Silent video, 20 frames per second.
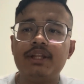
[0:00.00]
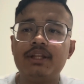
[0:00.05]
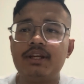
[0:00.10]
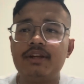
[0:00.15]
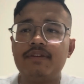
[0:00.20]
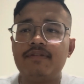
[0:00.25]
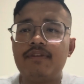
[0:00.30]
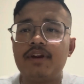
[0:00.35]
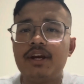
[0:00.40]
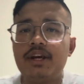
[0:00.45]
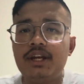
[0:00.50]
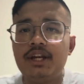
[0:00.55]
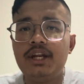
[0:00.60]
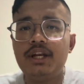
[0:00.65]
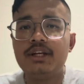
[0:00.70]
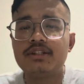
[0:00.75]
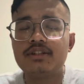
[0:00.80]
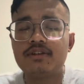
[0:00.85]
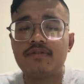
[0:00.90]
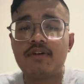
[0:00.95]
the different
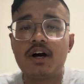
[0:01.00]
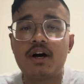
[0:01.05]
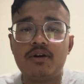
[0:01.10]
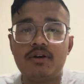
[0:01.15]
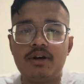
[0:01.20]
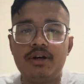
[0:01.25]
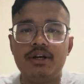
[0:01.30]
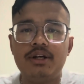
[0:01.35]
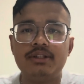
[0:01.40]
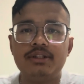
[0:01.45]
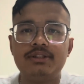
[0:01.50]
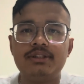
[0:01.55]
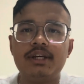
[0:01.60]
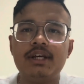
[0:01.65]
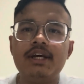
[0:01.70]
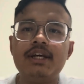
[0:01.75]
needs of our learners,